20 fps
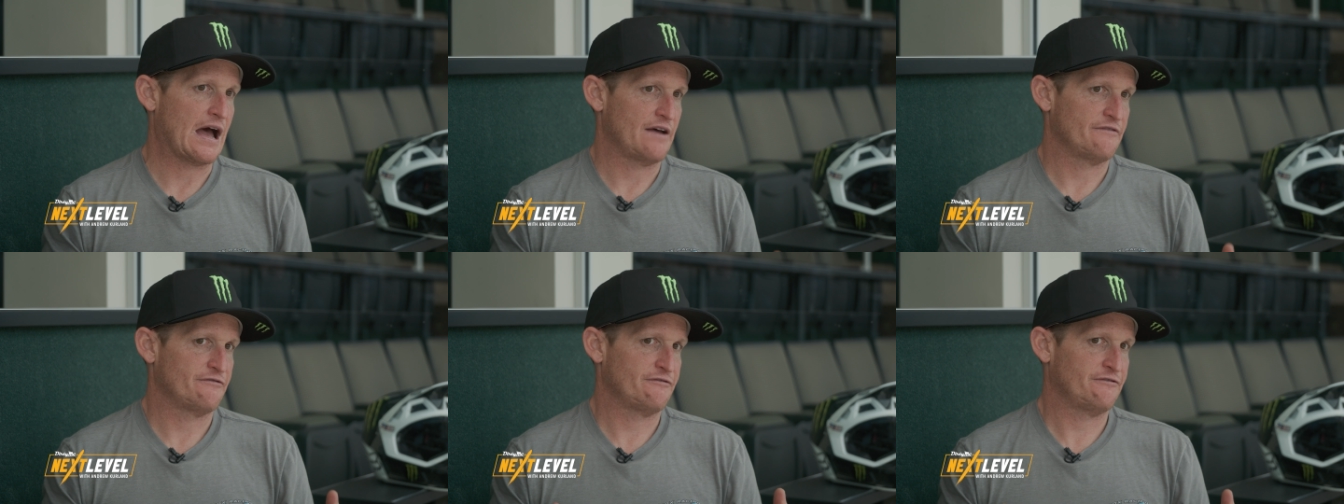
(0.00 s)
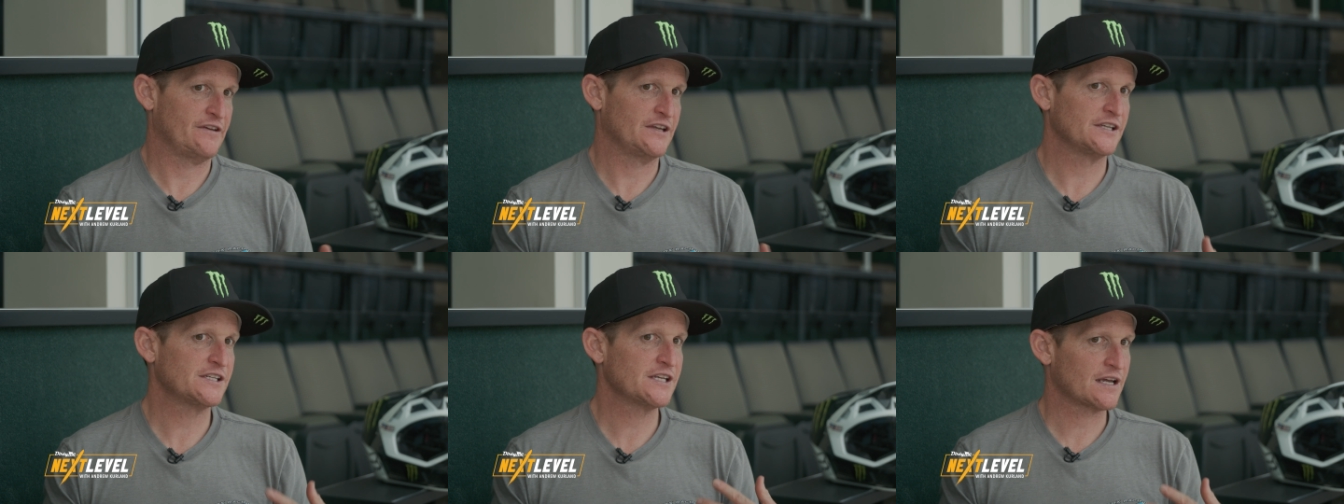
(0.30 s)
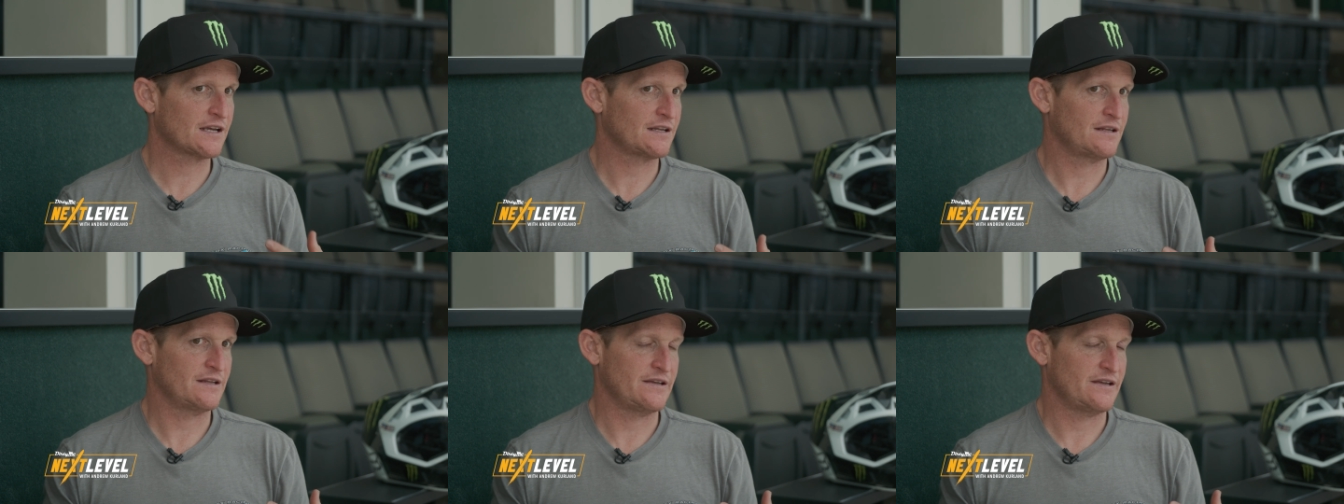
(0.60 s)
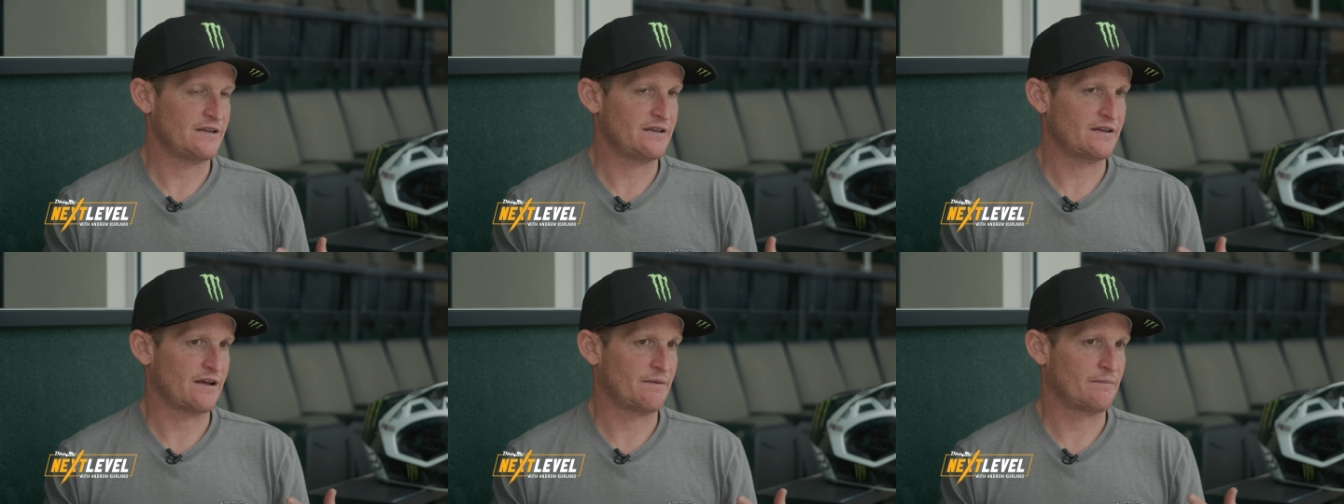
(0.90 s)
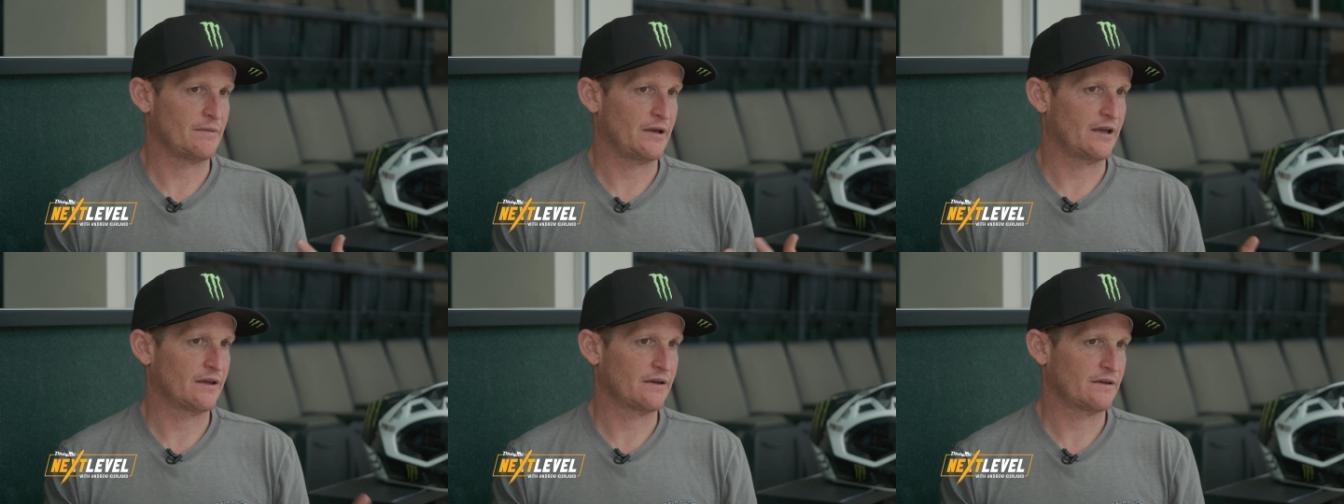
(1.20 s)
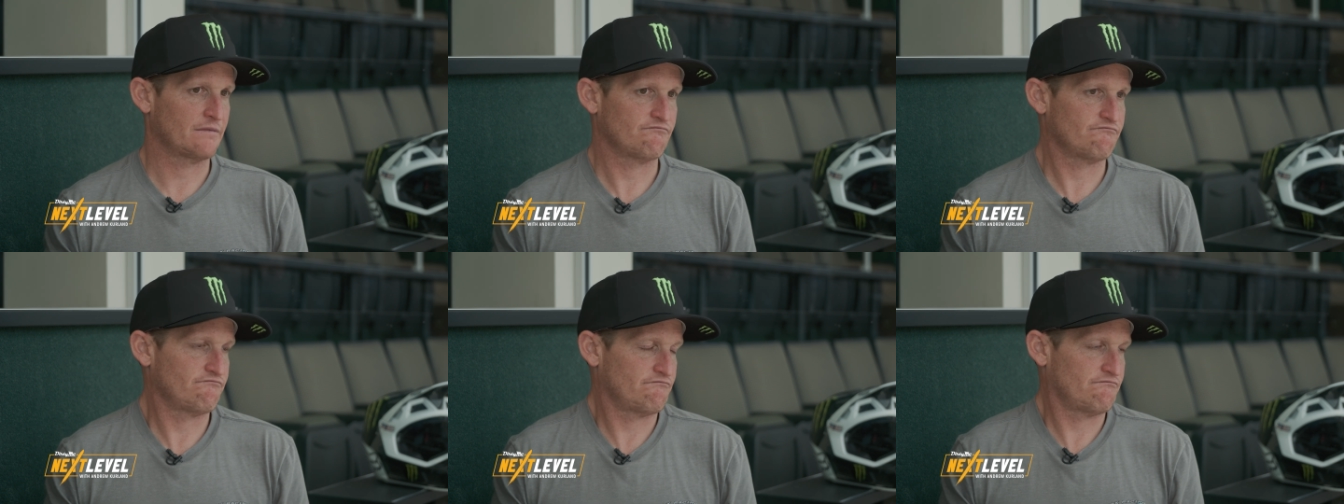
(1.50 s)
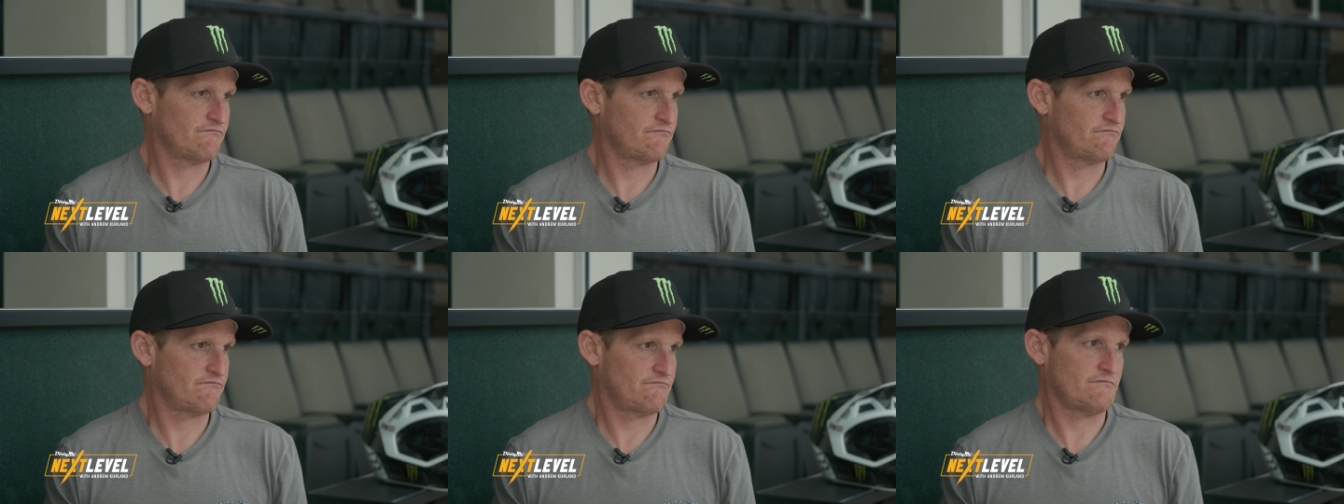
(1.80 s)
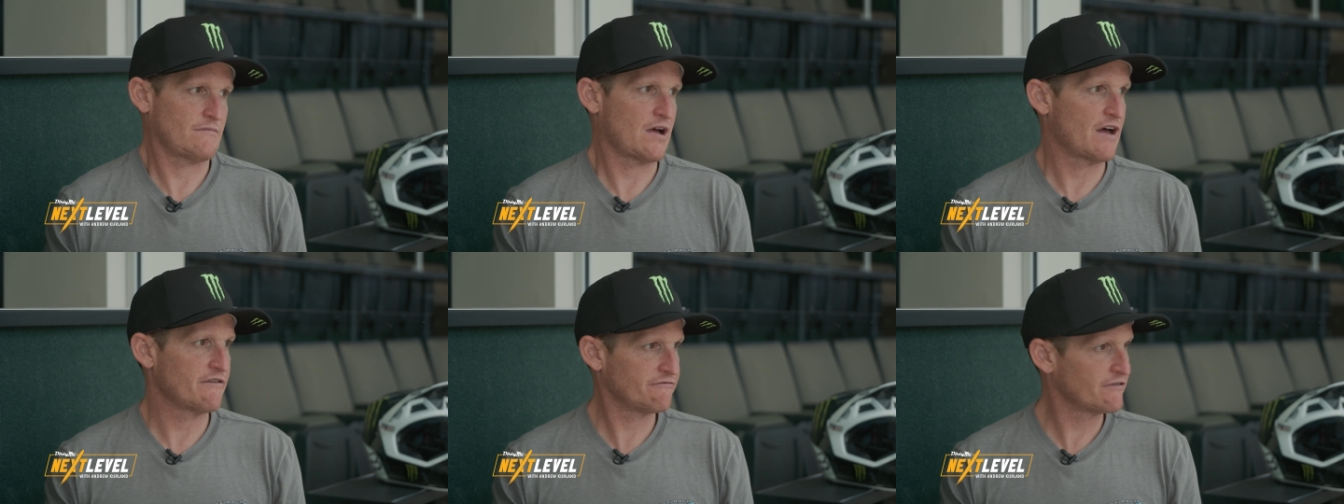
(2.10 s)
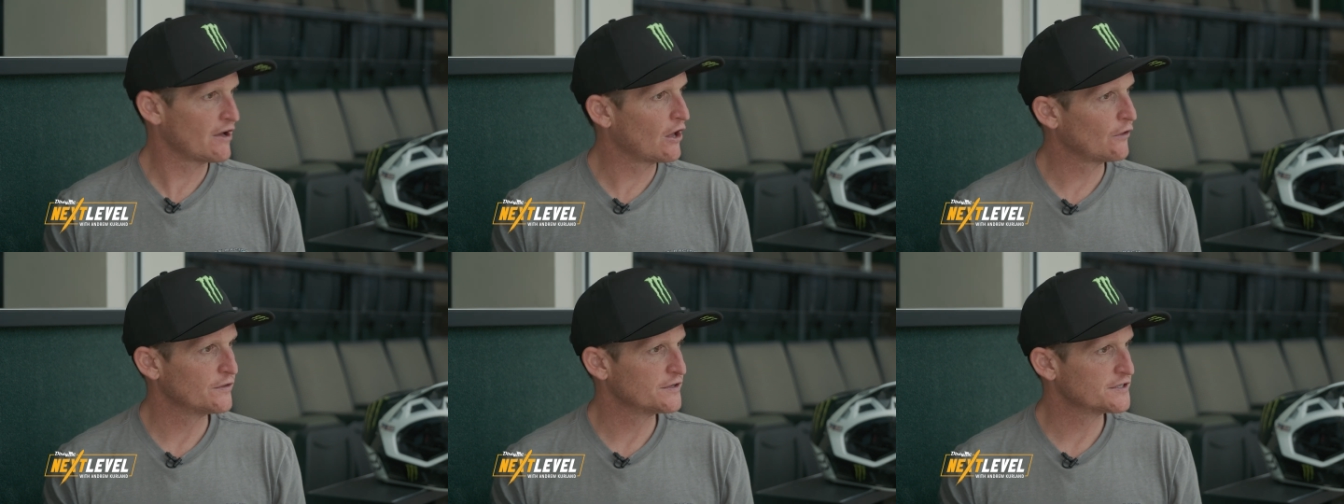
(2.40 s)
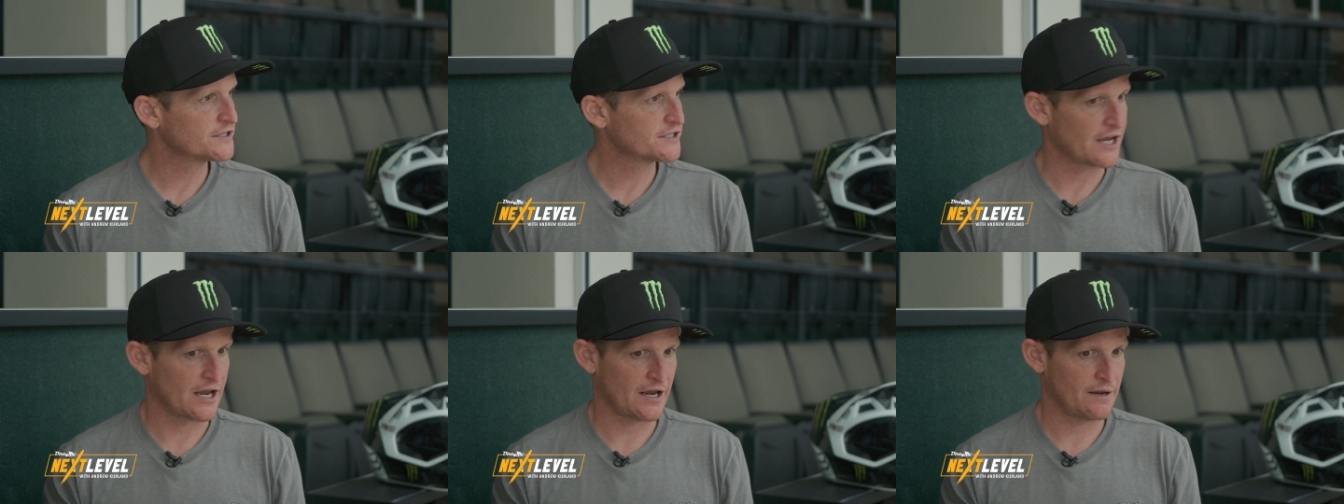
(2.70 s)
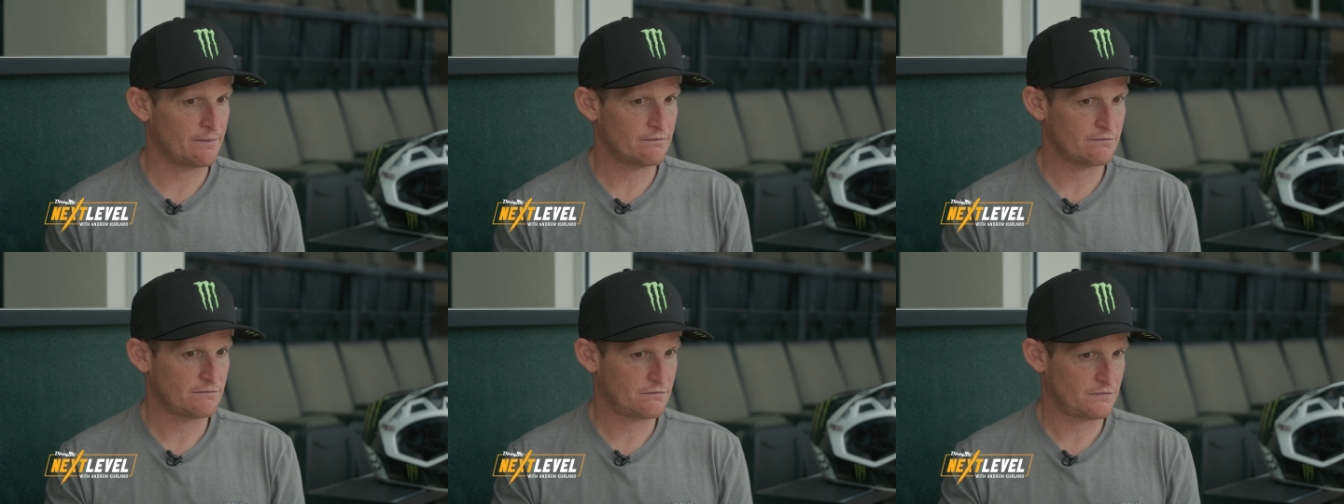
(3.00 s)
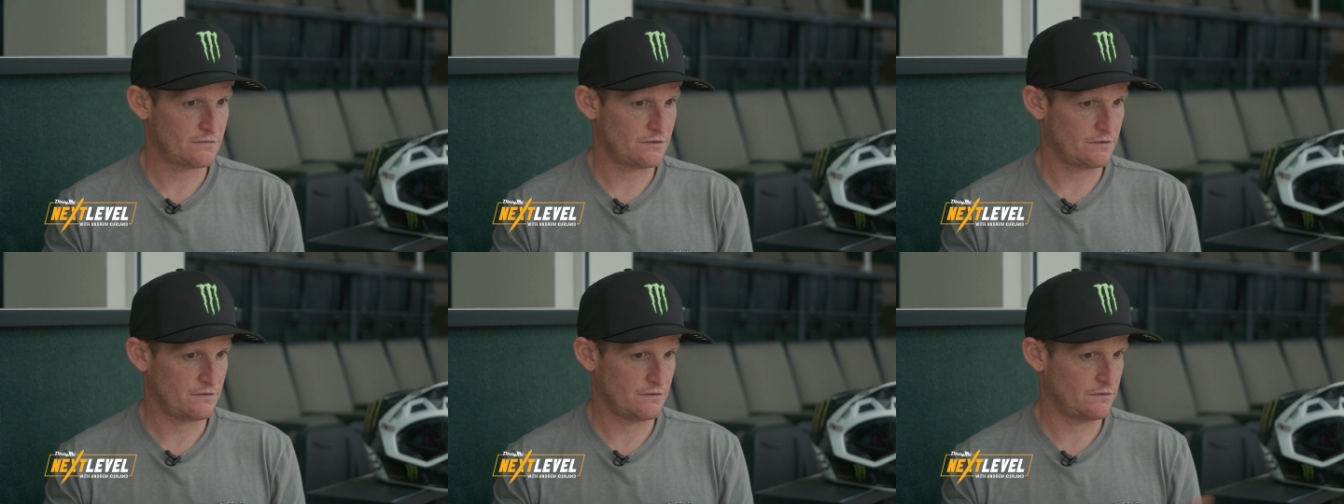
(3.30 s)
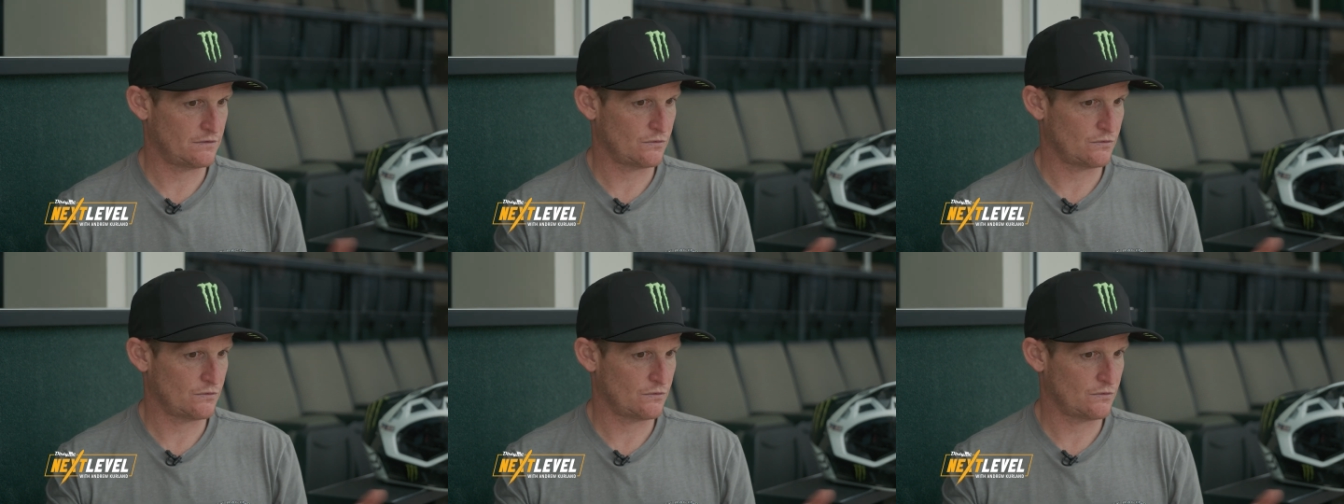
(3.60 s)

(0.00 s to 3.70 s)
physically I'm like I felt the same the,